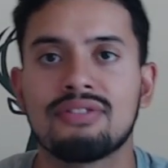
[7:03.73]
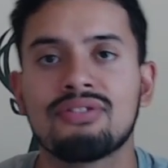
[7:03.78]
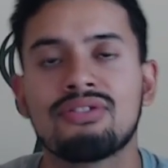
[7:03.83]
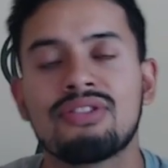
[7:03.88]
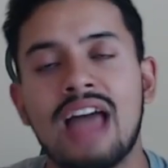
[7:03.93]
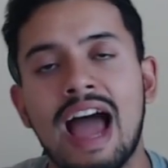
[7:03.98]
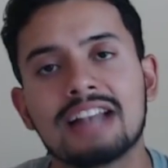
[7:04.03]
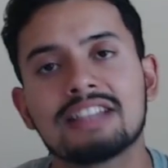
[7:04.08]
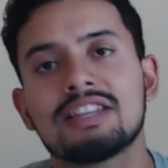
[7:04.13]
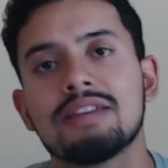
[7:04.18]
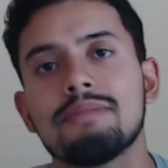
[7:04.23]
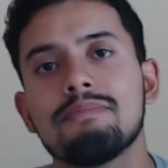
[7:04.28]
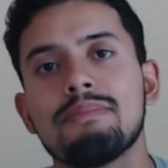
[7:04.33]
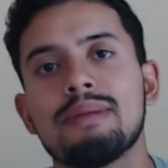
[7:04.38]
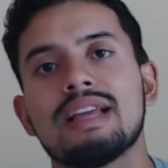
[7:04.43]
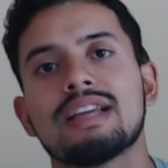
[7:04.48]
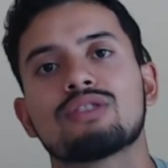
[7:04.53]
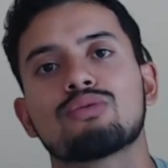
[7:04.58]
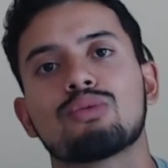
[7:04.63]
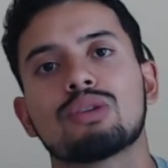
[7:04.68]
That, to
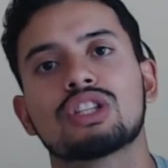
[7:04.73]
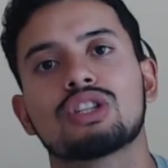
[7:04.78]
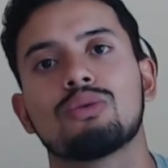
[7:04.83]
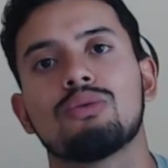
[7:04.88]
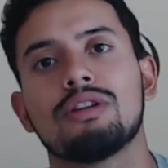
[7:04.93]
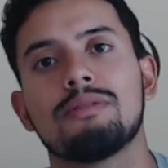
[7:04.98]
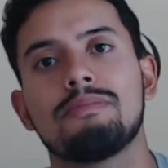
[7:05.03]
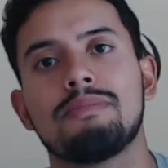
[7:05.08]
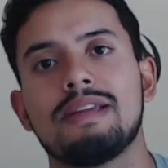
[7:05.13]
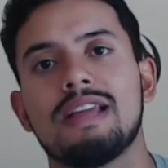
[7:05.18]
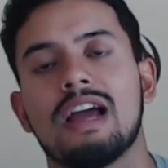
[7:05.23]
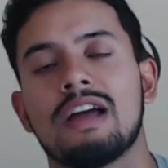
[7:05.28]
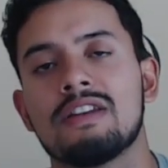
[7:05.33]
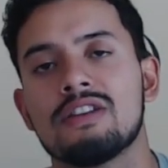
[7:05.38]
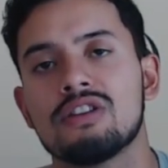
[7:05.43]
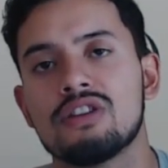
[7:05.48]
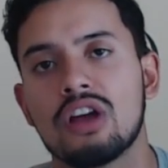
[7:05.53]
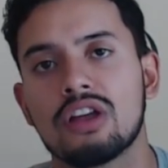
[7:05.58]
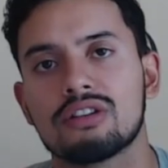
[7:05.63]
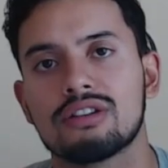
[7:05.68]
me, is what's going to be
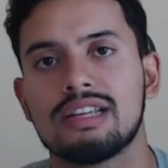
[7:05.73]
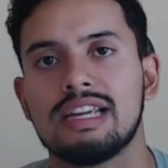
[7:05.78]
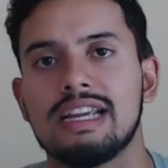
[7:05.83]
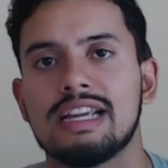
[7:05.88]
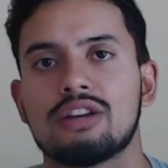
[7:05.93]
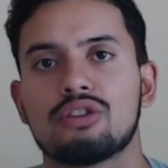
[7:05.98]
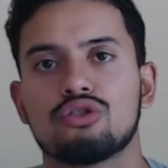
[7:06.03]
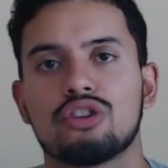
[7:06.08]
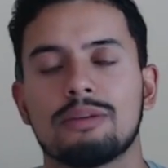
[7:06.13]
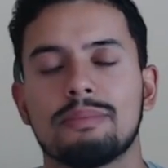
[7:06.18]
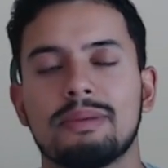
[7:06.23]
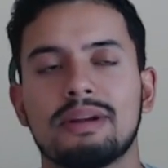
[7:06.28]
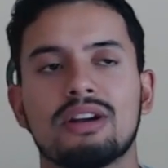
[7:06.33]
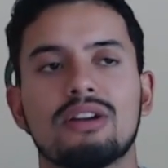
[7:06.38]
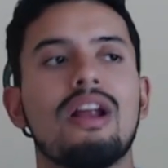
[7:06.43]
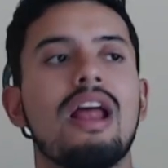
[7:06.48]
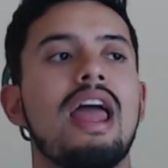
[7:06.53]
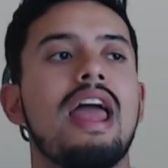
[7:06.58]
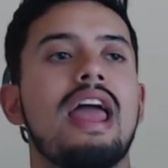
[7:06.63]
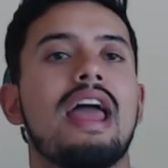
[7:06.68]
another key
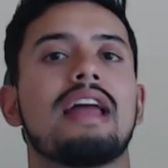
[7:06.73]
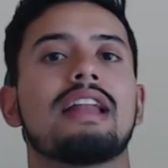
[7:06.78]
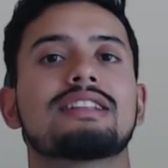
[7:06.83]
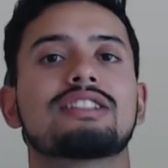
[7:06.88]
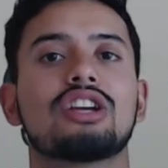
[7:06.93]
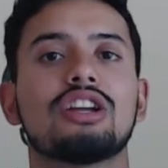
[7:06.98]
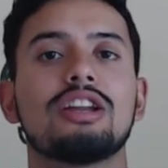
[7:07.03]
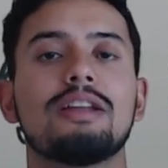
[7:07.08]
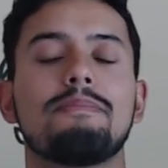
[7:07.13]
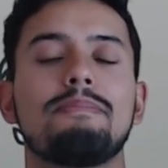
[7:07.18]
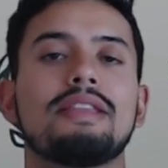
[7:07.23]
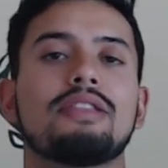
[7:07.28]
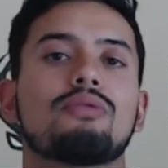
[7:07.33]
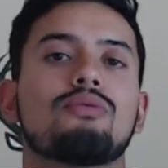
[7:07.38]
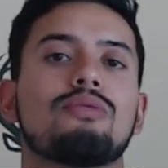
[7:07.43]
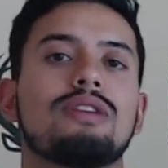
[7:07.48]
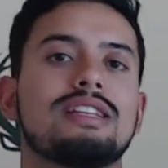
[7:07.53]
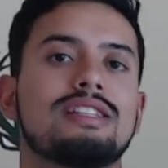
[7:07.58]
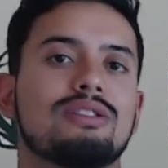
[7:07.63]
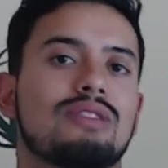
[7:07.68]
contributor, and is going to be the
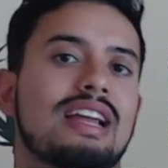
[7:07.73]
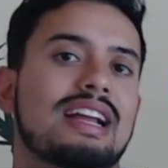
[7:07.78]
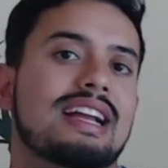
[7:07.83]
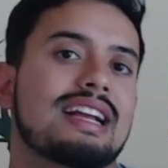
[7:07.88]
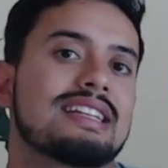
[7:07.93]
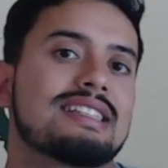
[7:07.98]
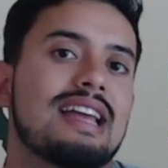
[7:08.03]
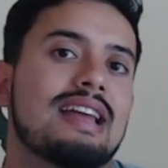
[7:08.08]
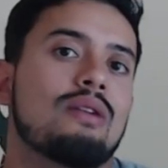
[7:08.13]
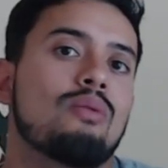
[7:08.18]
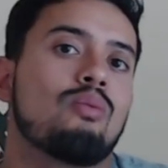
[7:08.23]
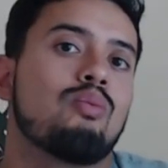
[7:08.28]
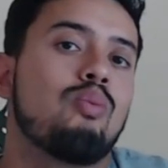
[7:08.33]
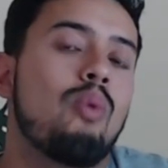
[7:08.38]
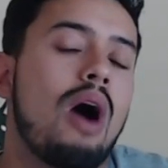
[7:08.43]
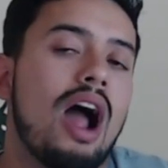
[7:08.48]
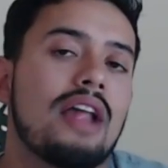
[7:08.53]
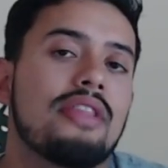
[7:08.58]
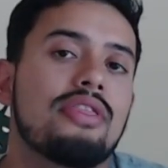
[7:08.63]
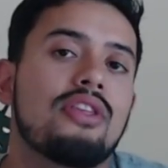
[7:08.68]
reason, like I said,
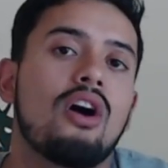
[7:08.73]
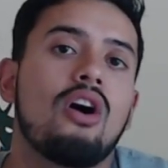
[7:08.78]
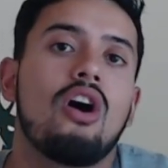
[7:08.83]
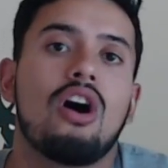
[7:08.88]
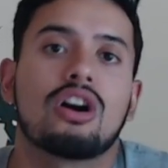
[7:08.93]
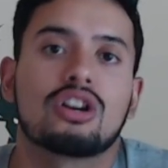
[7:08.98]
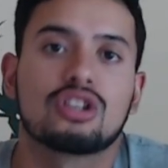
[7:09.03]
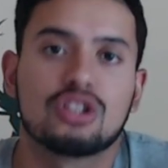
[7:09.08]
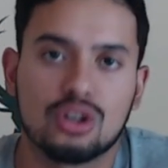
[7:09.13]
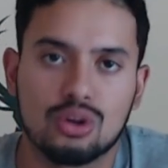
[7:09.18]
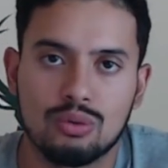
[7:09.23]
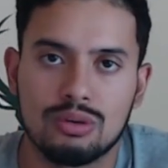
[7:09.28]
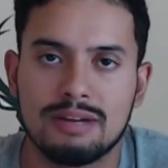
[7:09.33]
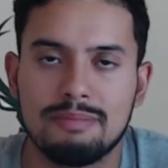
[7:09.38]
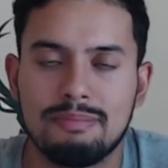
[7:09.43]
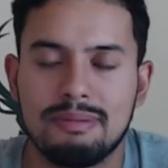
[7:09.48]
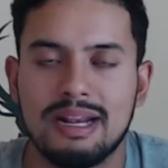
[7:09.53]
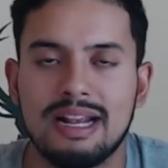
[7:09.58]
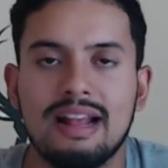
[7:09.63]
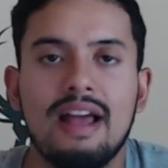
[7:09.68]
why the Hawks are going to
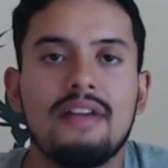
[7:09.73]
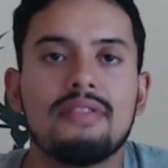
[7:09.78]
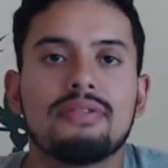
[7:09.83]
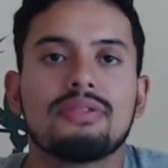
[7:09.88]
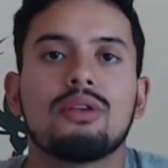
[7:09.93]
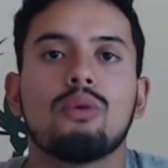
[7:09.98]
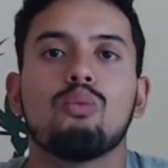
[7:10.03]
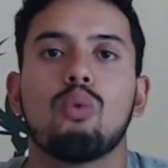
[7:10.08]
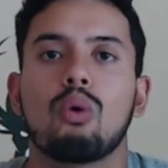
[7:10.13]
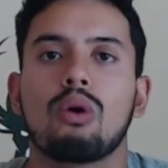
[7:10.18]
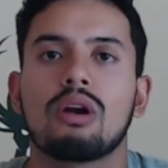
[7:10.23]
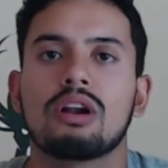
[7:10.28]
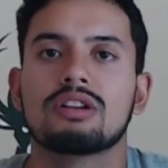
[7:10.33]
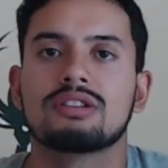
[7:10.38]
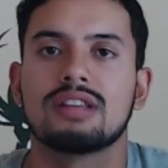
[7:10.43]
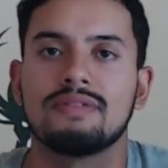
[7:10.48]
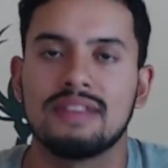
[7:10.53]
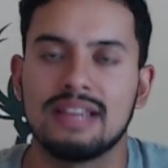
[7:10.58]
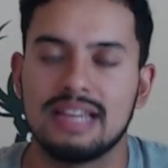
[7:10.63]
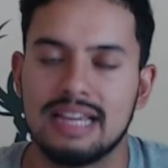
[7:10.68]
be the Warriors
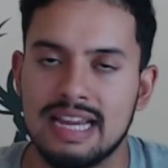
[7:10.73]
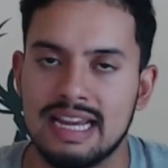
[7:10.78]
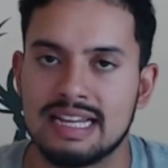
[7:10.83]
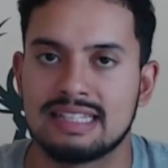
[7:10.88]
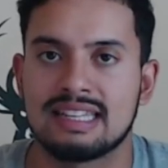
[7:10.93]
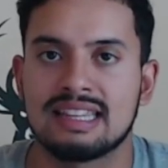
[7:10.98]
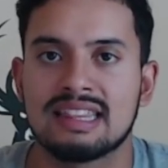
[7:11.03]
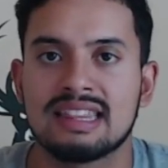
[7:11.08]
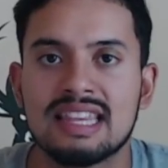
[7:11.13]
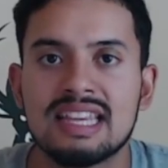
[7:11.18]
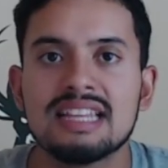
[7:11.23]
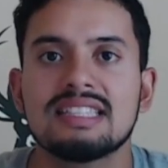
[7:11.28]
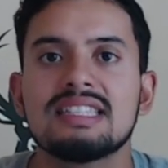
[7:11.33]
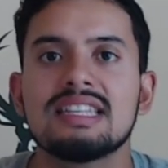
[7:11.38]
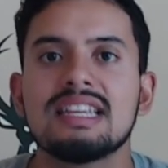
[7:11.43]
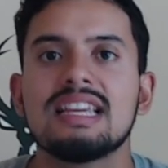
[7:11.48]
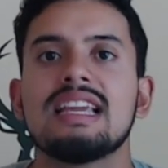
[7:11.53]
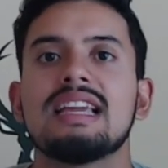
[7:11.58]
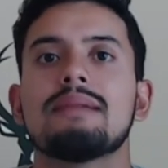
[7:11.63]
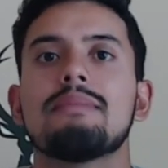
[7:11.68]
of the East. This
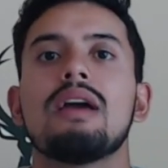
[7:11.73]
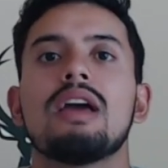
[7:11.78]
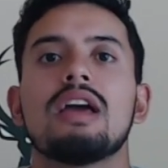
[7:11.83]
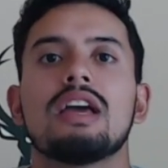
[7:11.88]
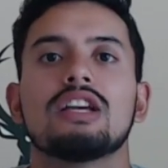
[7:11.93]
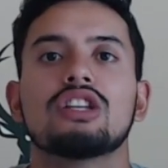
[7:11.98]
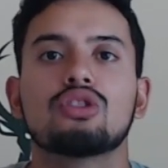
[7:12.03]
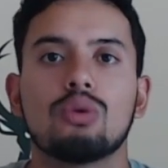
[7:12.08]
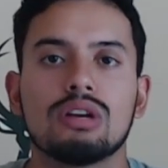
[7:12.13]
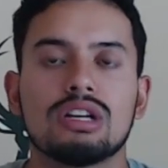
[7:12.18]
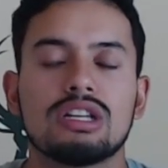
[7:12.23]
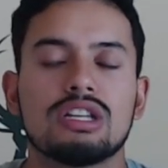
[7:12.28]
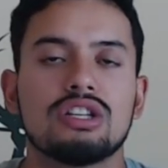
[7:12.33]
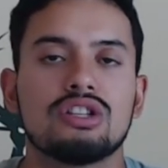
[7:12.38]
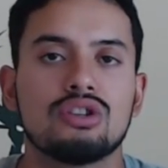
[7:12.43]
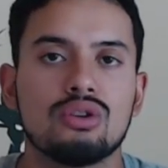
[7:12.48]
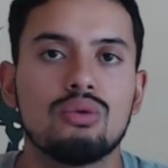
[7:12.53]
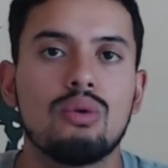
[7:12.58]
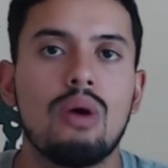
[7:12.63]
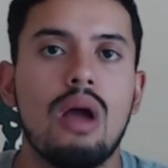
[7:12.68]
team is going to
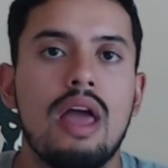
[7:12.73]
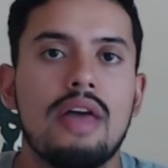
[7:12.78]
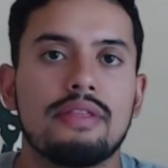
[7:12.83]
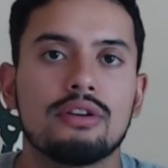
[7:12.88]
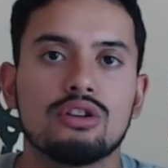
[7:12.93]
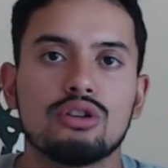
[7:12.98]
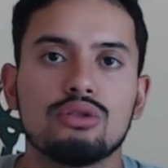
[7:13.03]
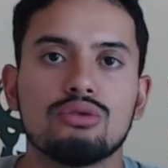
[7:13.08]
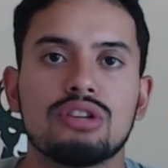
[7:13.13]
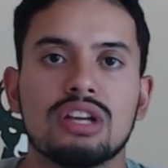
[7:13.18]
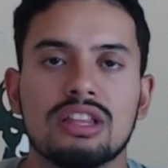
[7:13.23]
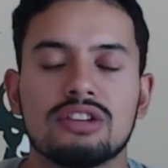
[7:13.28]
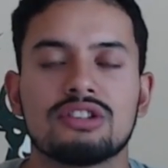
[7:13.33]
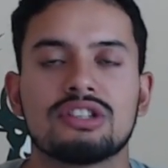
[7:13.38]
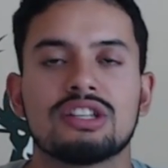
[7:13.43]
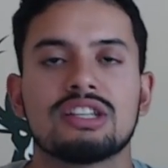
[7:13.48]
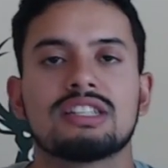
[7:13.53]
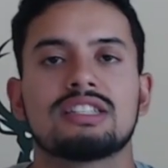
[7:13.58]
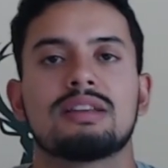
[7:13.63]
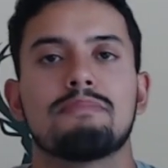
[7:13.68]
do their due
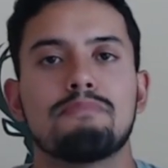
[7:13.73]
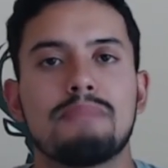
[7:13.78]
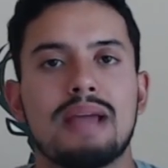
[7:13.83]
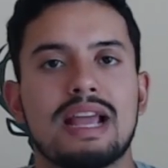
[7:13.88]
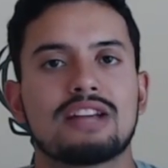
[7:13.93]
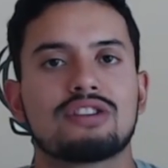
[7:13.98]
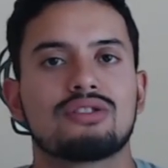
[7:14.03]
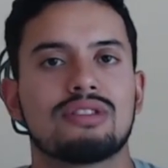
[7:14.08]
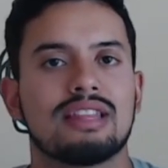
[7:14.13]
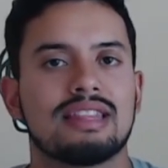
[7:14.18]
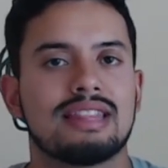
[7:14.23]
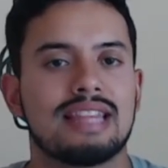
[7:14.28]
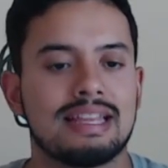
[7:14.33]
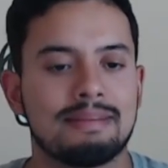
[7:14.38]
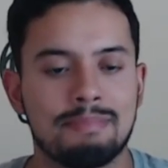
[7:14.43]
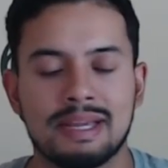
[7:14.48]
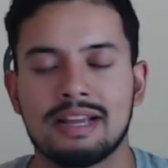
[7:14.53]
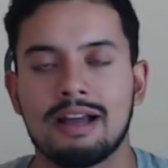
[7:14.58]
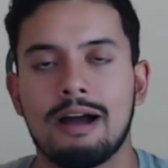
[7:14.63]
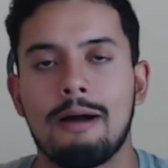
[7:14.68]
diligence to make sure that they
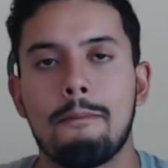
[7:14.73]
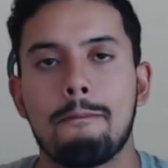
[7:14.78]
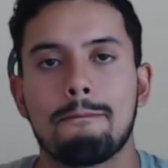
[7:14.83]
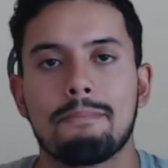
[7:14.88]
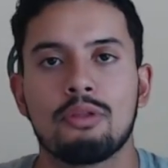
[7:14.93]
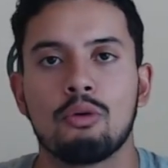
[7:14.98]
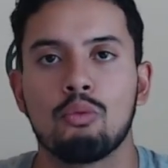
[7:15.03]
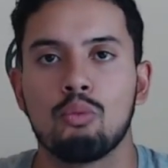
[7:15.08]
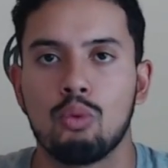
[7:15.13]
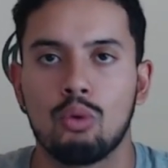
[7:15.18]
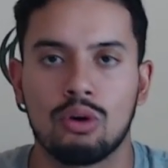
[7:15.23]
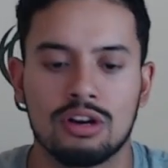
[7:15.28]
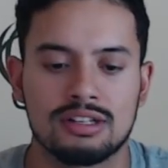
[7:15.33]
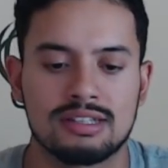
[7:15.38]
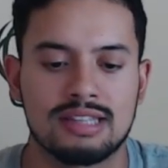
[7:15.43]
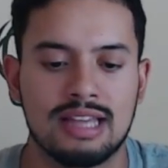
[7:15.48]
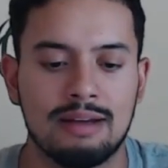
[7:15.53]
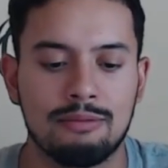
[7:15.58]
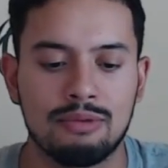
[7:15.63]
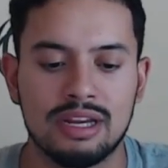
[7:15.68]
become the Warriors
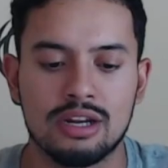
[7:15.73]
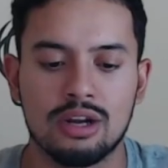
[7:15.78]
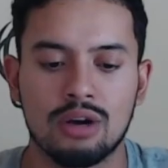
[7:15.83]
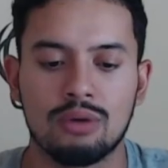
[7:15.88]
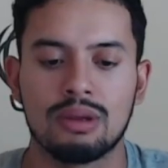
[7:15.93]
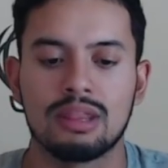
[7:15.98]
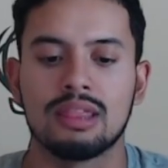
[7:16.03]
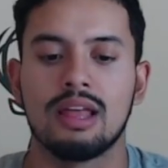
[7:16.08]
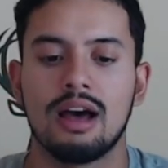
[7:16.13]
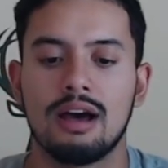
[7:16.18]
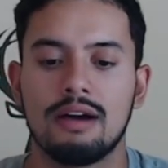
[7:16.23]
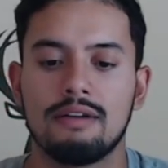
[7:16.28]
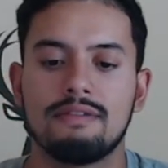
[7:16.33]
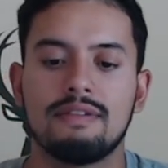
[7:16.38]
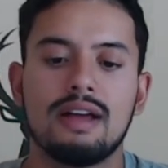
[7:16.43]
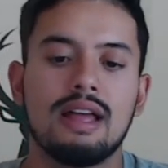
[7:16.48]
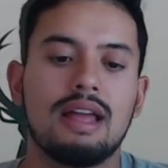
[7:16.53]
that we know and love.